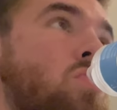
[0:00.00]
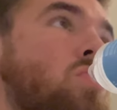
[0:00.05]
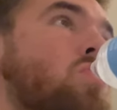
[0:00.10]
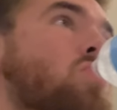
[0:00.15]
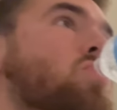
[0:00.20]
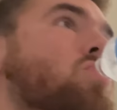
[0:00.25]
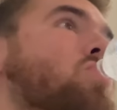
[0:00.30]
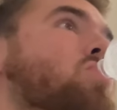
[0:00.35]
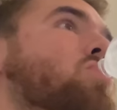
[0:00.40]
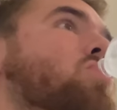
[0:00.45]

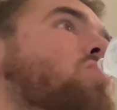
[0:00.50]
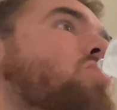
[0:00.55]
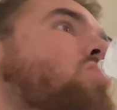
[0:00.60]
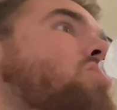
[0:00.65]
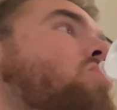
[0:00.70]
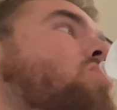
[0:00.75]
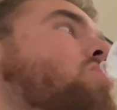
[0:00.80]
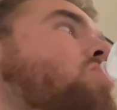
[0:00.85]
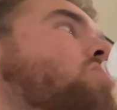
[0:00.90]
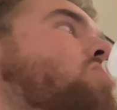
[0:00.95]

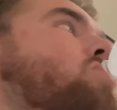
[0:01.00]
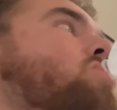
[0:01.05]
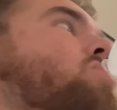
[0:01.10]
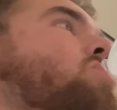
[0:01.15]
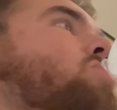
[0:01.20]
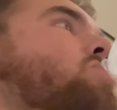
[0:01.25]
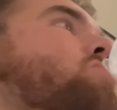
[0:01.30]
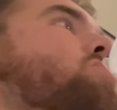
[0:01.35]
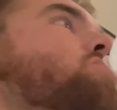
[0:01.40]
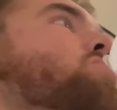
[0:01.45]

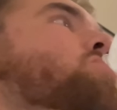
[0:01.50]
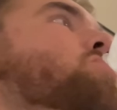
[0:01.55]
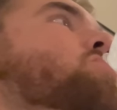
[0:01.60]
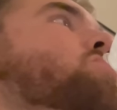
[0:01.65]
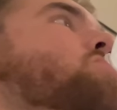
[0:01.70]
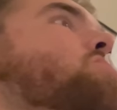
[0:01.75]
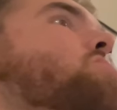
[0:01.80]
No one is speaking in this clip.